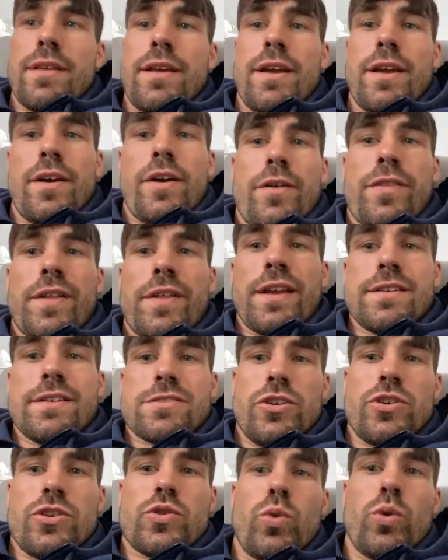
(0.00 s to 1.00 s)
I think he's
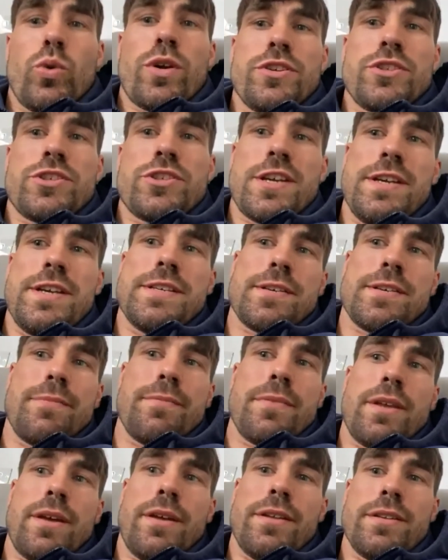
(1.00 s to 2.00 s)
like chalk and cheese, and,
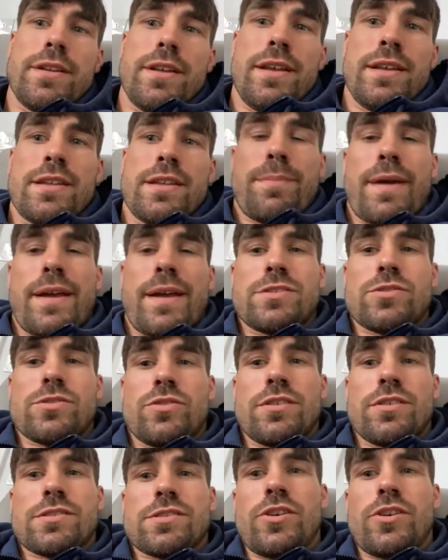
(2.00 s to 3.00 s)
and it depends on
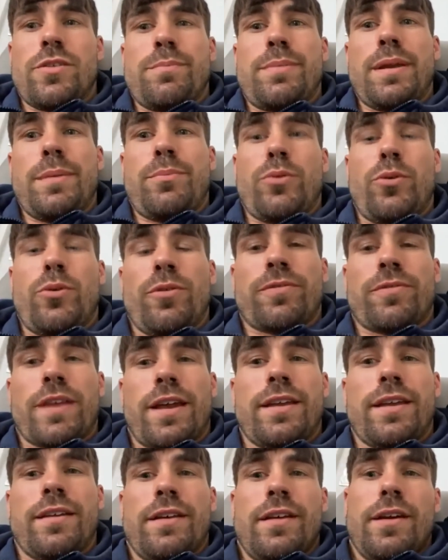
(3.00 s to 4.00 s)
the certain people if
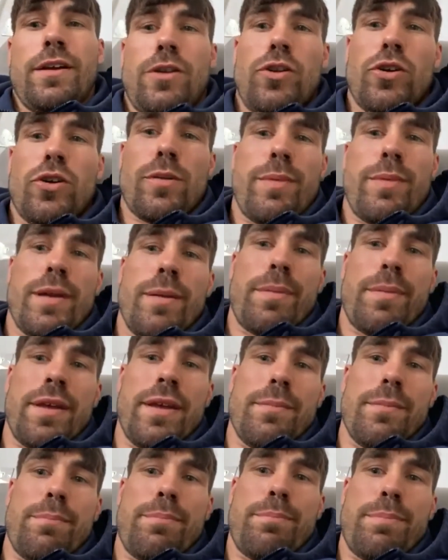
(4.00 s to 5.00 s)
they look a bit
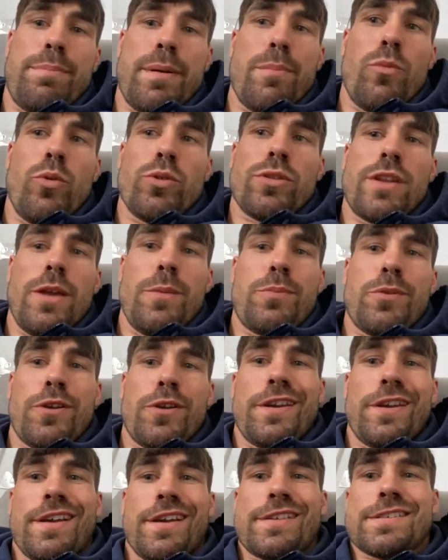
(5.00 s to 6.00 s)
bit bit more deeper than
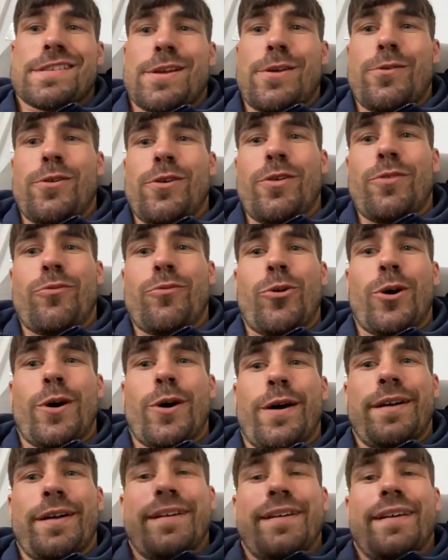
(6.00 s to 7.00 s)
the exterior of
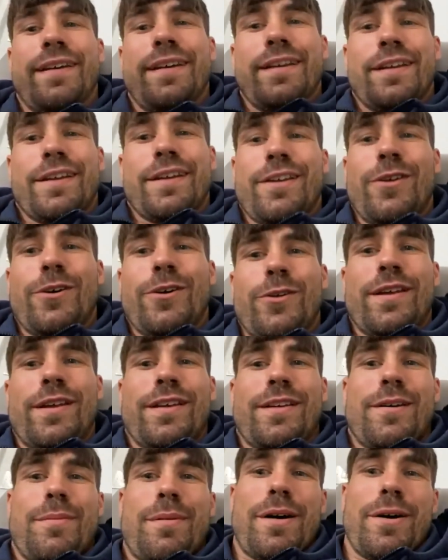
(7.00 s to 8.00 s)
what you know
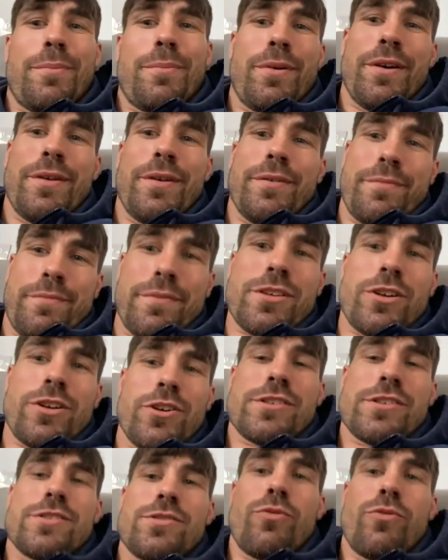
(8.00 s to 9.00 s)
they're about. But
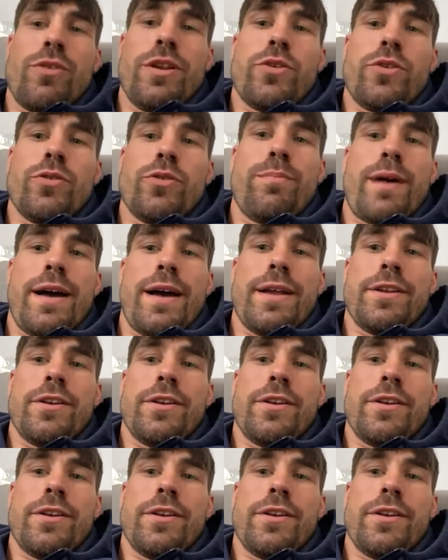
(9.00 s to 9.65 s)
Tyson's a really good man.